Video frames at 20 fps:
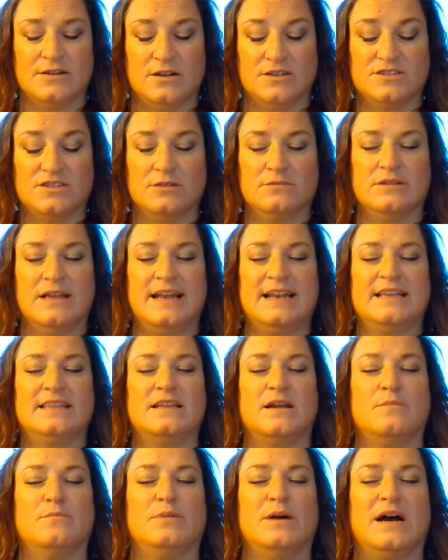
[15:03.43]
and also letting
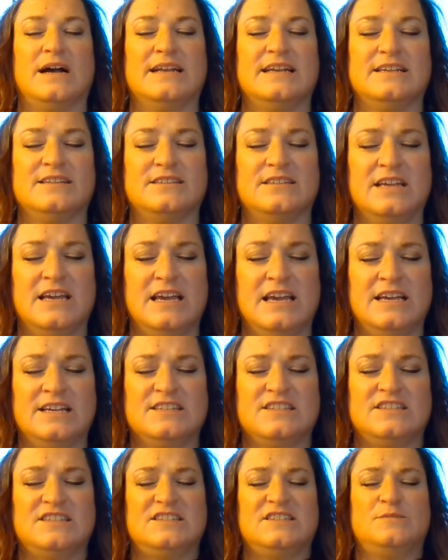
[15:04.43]
their bodies
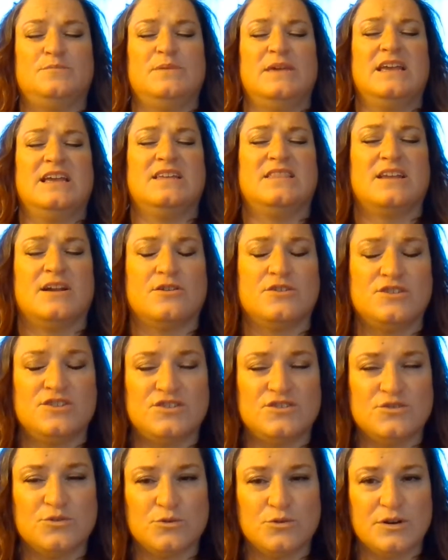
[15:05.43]
speak their
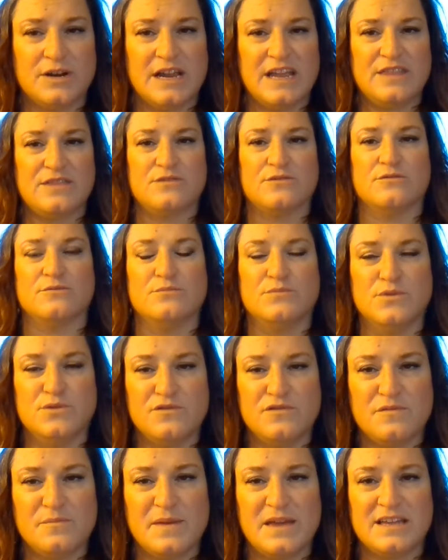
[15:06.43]
story through
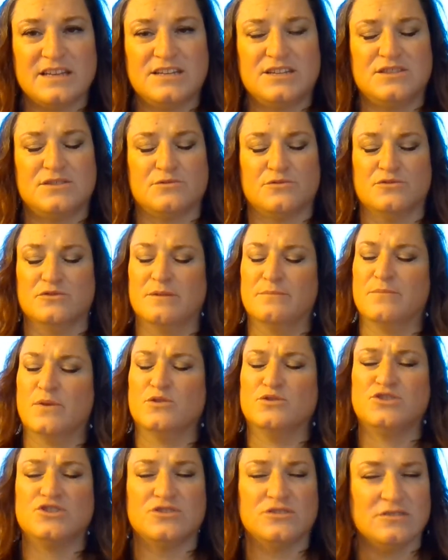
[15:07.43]
movement, through
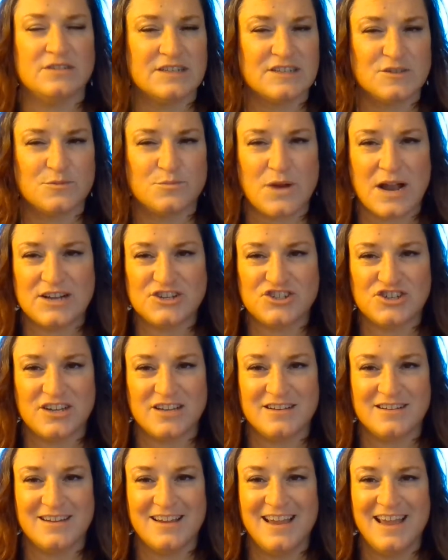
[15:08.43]
emotional
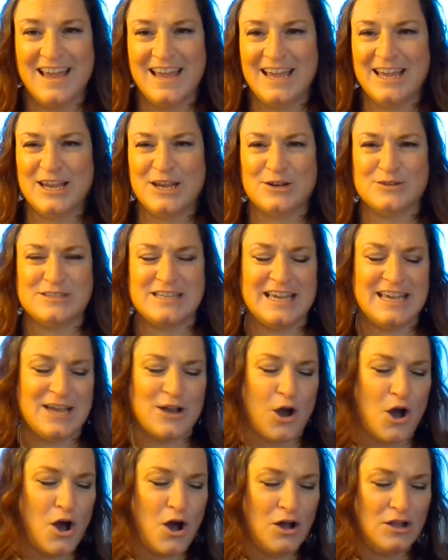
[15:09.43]
expression,
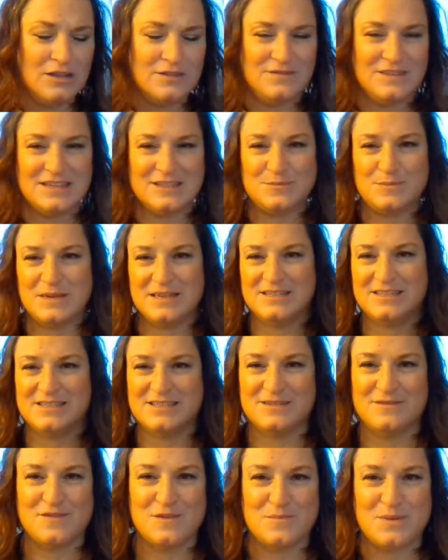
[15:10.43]
taking all of these
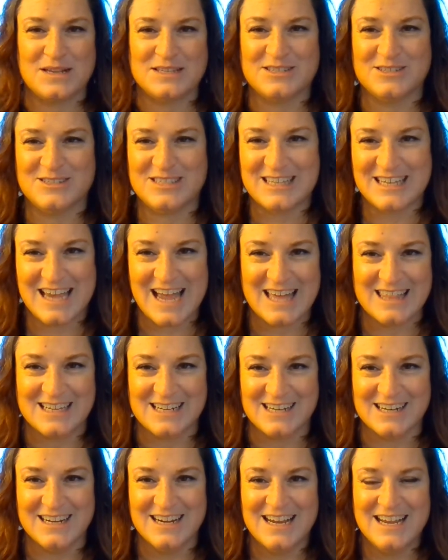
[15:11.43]
pieces of the puzzle
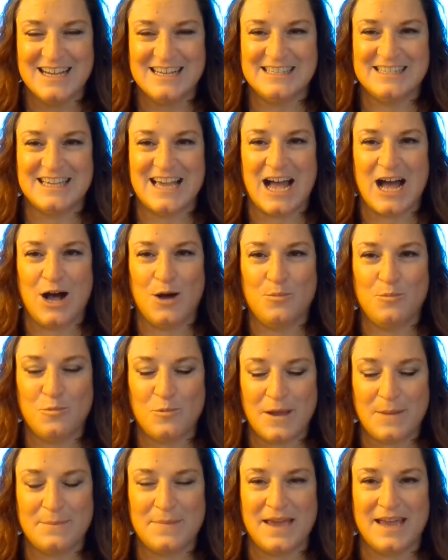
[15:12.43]
together to help
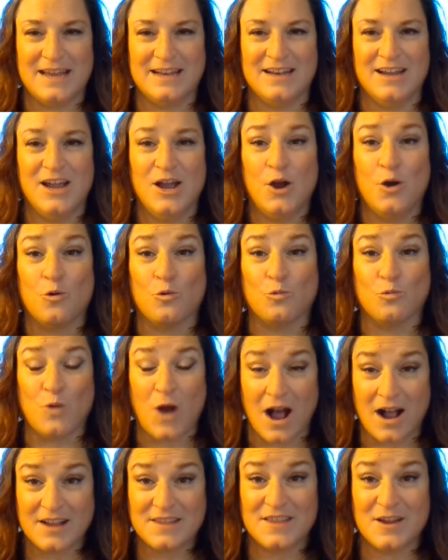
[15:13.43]
women
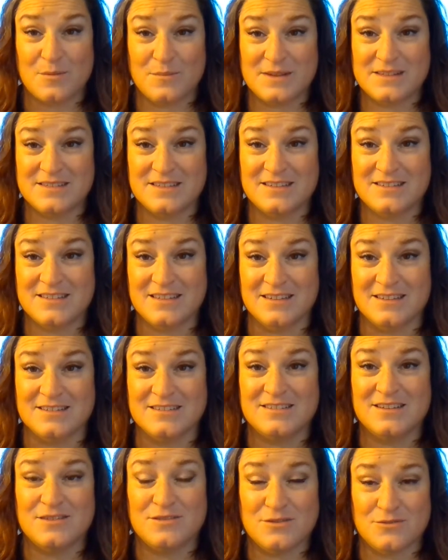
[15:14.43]
rock their
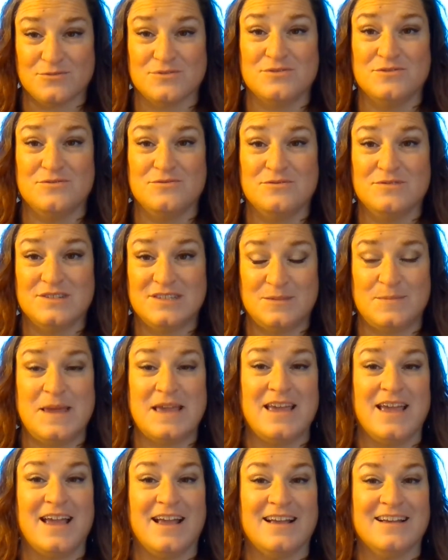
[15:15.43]
businesses through
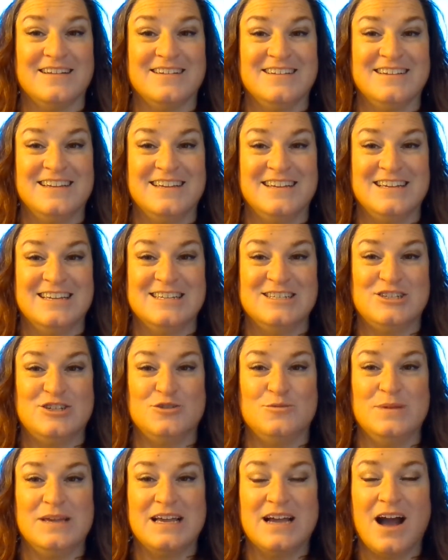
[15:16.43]
speaking,
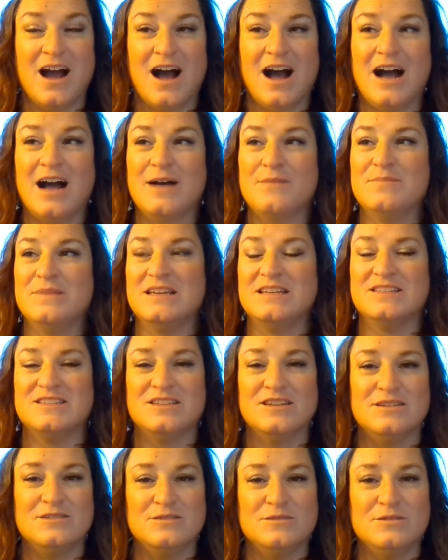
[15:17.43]
to become these